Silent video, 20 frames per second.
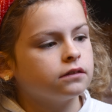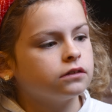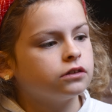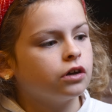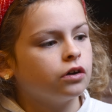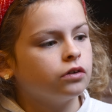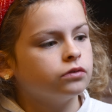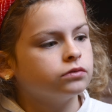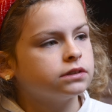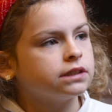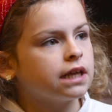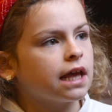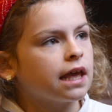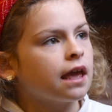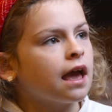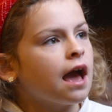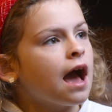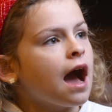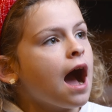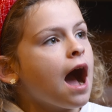Don't say,
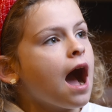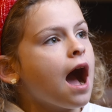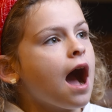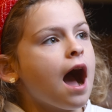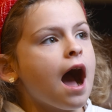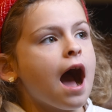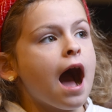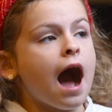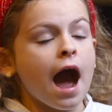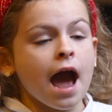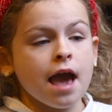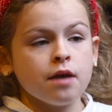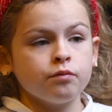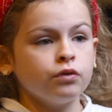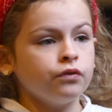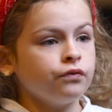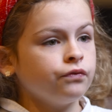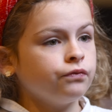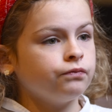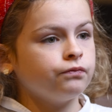I
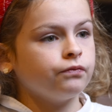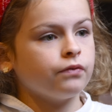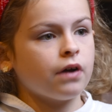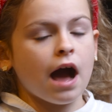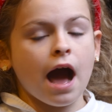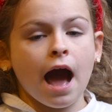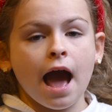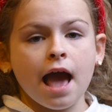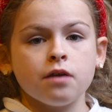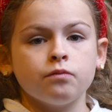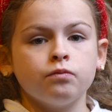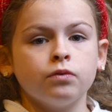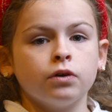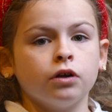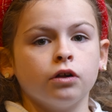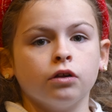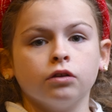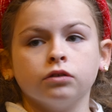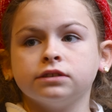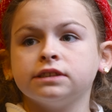
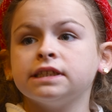will